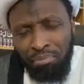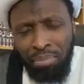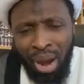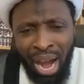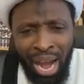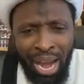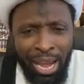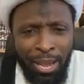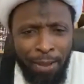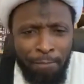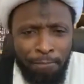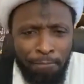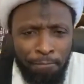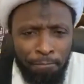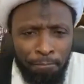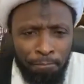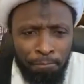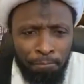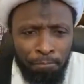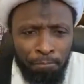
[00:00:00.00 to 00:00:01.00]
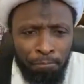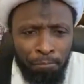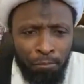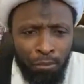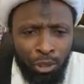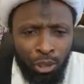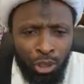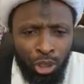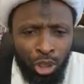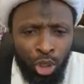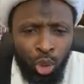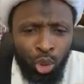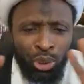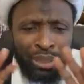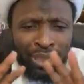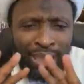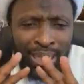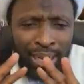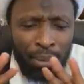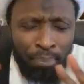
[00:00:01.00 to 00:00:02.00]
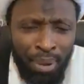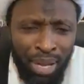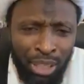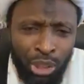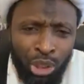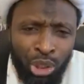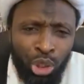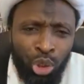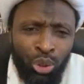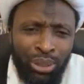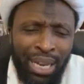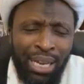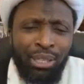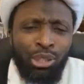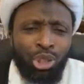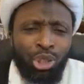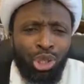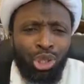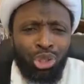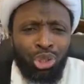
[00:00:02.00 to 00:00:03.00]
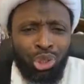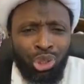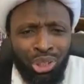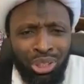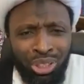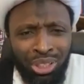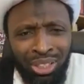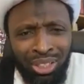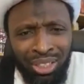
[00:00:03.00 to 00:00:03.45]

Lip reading: by using the best utensils